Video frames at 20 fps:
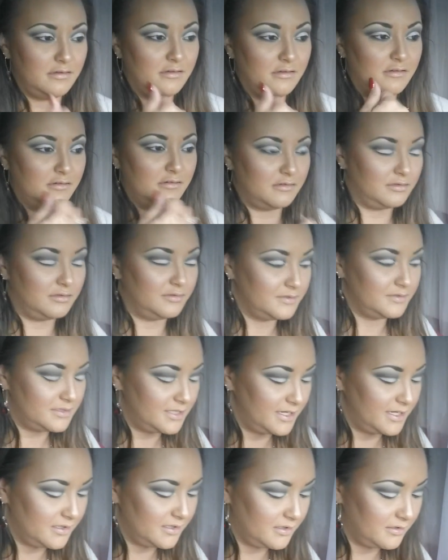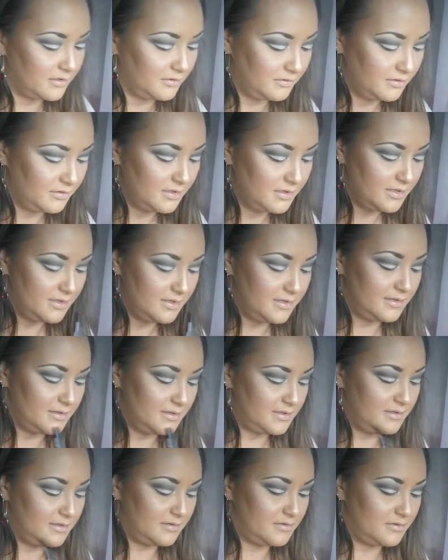Oh, Dana.
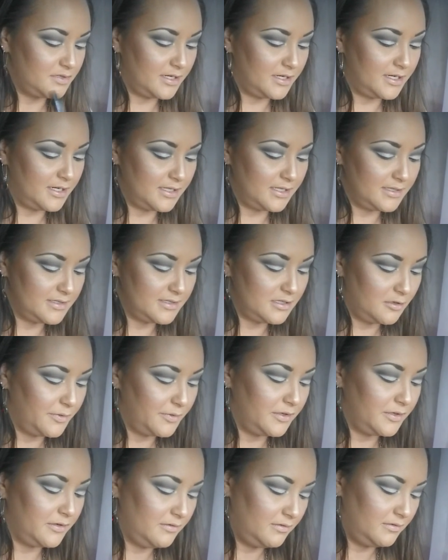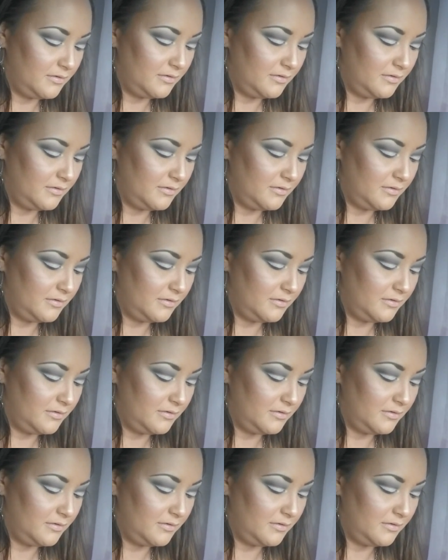I'm trying to get this open.